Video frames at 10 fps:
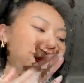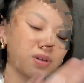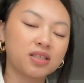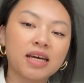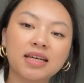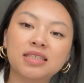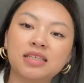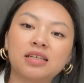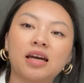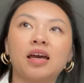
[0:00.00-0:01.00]
protects
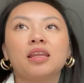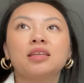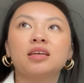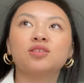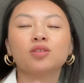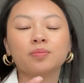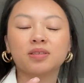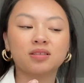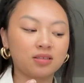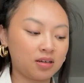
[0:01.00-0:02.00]
it and it
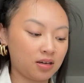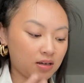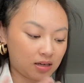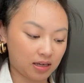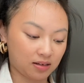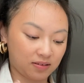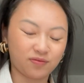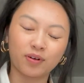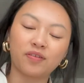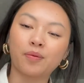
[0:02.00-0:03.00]
stops it
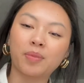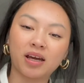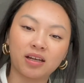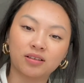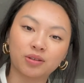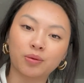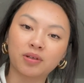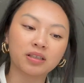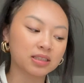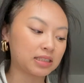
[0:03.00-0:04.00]
from getting so
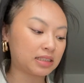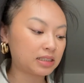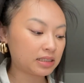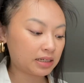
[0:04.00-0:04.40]
dusty.